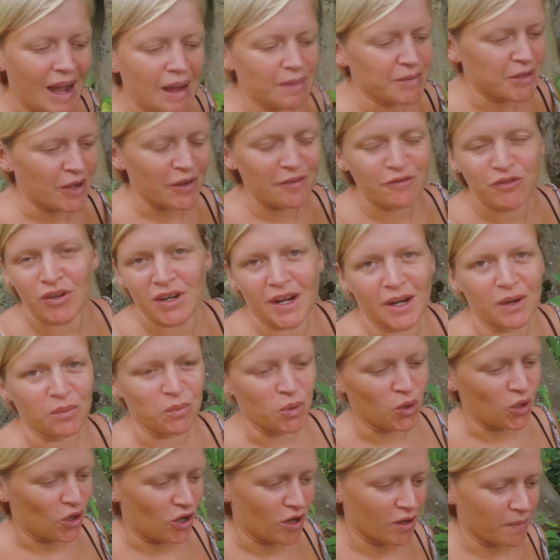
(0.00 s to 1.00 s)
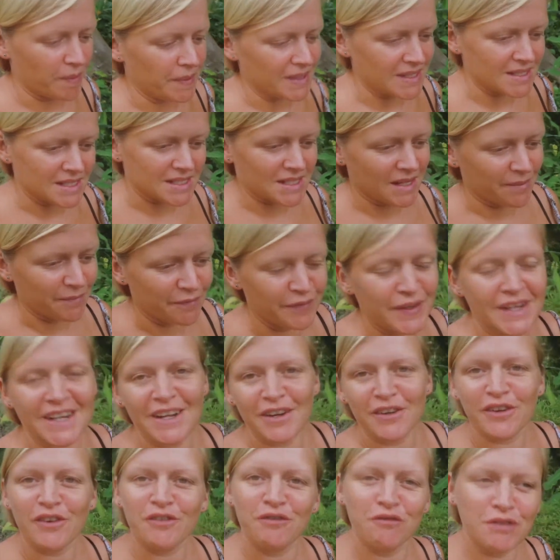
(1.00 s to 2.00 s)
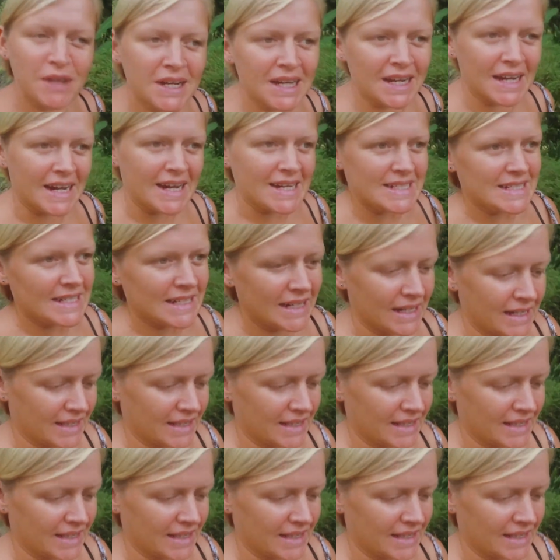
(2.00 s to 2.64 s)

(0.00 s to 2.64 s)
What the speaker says: I'm going for a little walk because I'm feeling really lazy,